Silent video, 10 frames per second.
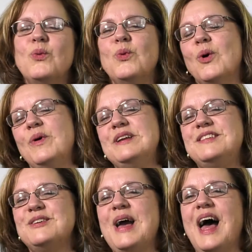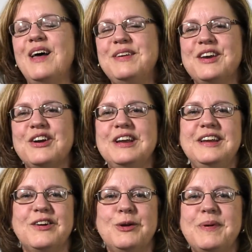What we do have here in
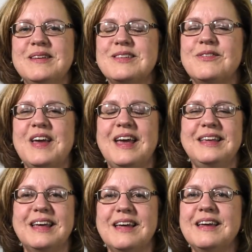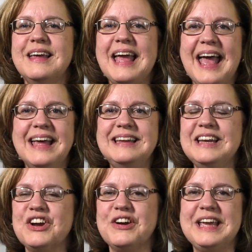Erie, Pennsylvania and in
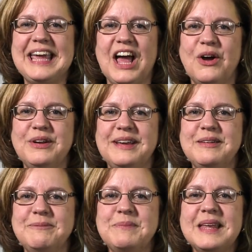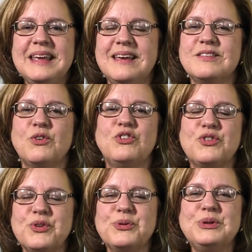Erie County is a
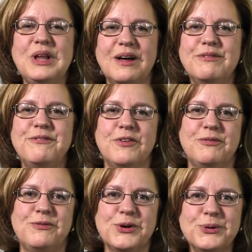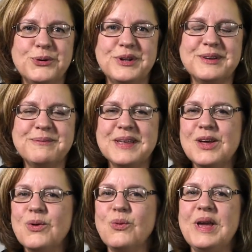true love for food.
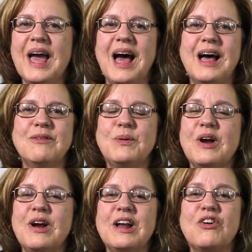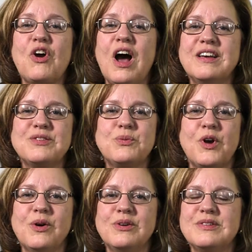We are at a
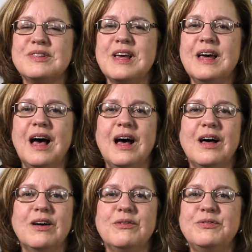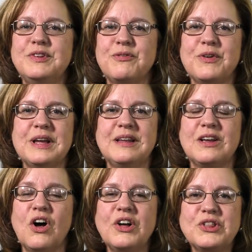crossroads of
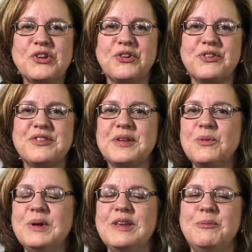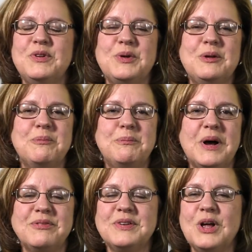different cultures. We live between
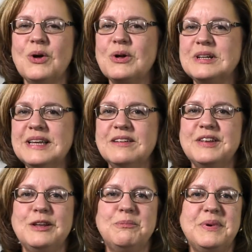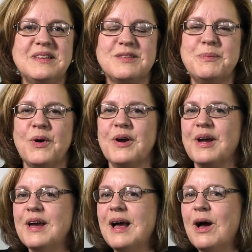Buffalo, Cleveland,
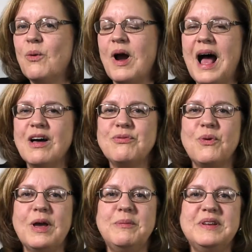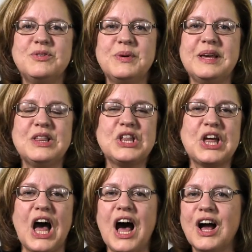Pittsburgh. We're halfway between
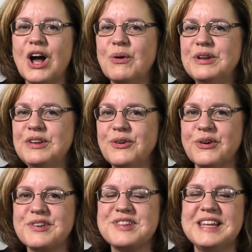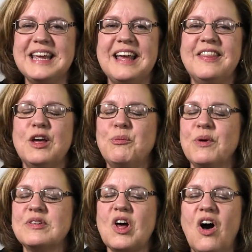Chicago and New York City, and that
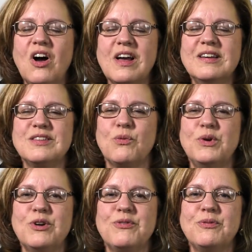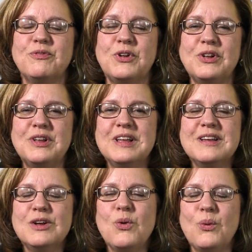brings all kinds of wonderful,
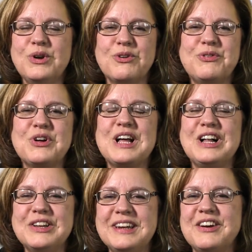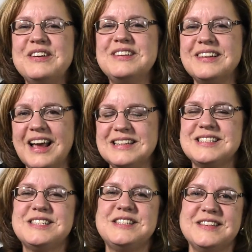wonderful culinary
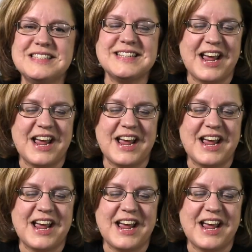delights to this